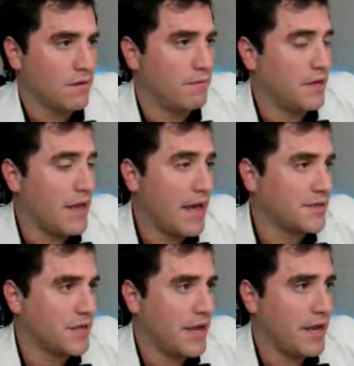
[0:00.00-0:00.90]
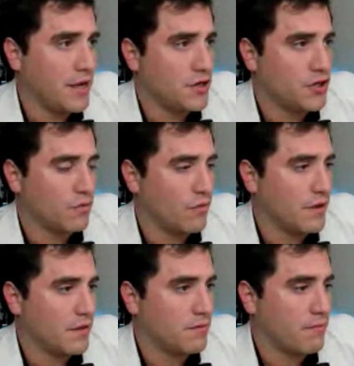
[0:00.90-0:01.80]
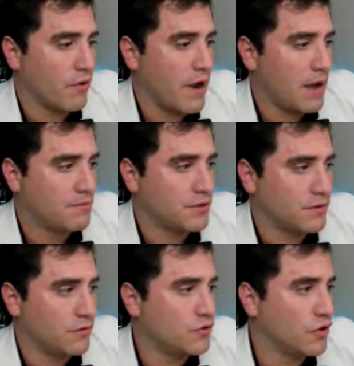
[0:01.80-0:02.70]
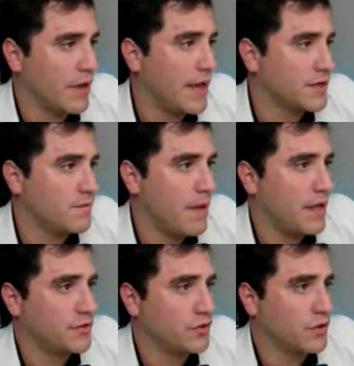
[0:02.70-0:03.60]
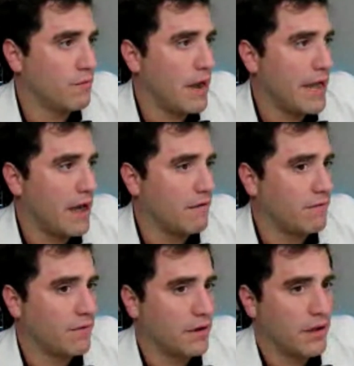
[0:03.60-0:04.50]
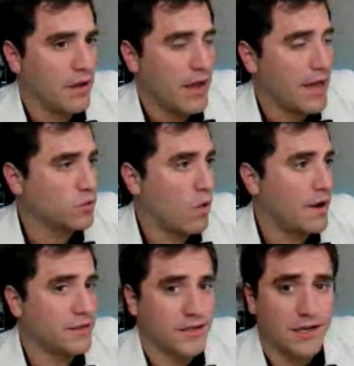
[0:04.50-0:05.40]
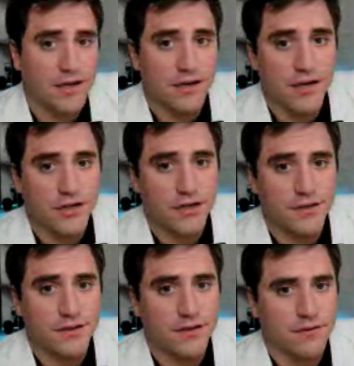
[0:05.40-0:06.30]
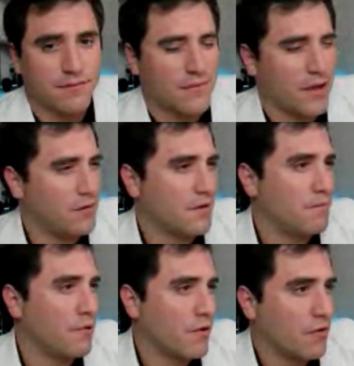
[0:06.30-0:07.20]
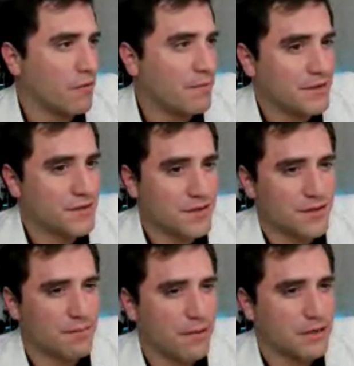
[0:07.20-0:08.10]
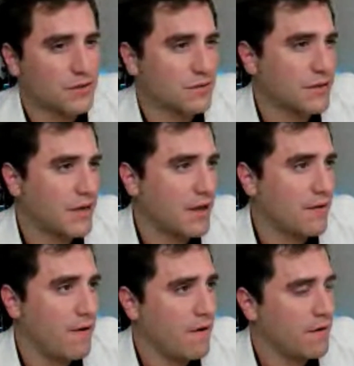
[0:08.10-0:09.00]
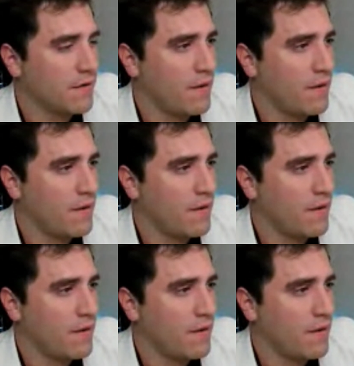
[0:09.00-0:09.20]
be X age with perhaps you took X meds, so you might have X, Y, and Z conditions, and you can put all the pieces of the puzzle together.